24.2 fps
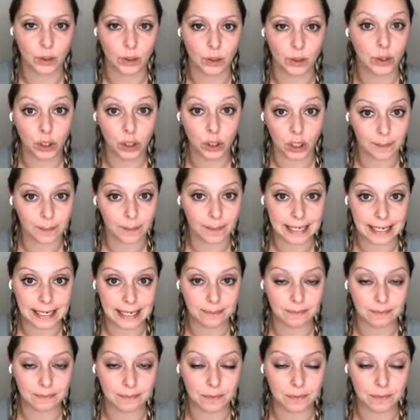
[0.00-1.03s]
or you can look up my
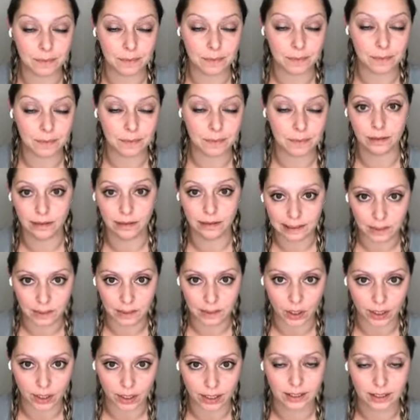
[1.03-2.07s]
name, Nicole
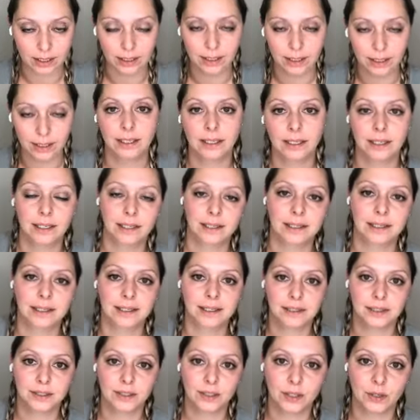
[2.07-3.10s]
Liammari.
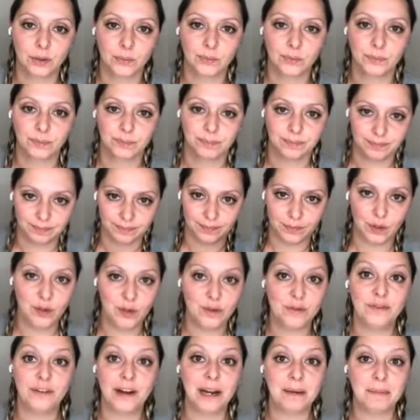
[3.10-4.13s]
So you
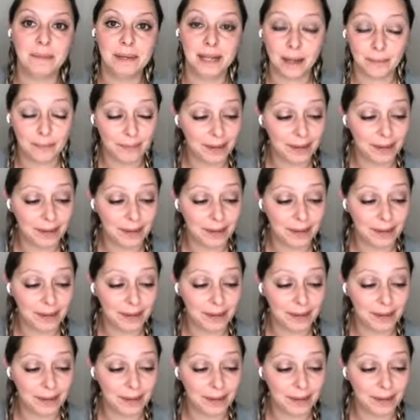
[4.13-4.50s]
can Perfect. find me.